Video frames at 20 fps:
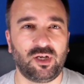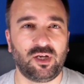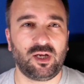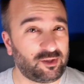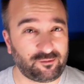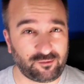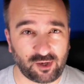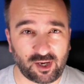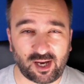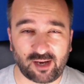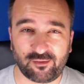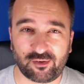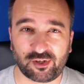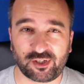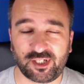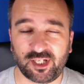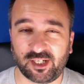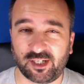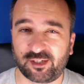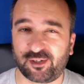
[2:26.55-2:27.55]
If you have your
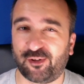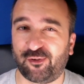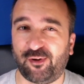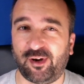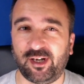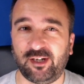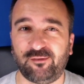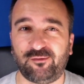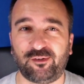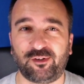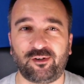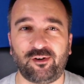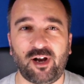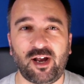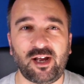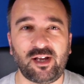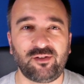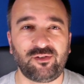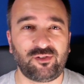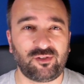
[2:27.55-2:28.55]
ticket already for
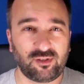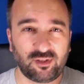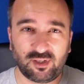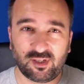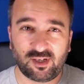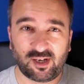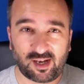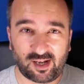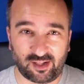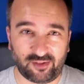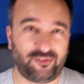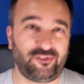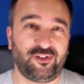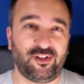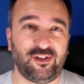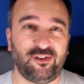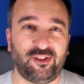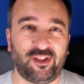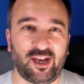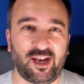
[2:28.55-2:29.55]
Graz, I'll
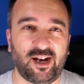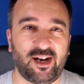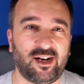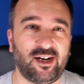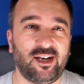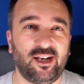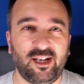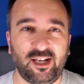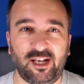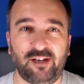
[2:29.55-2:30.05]
see you there.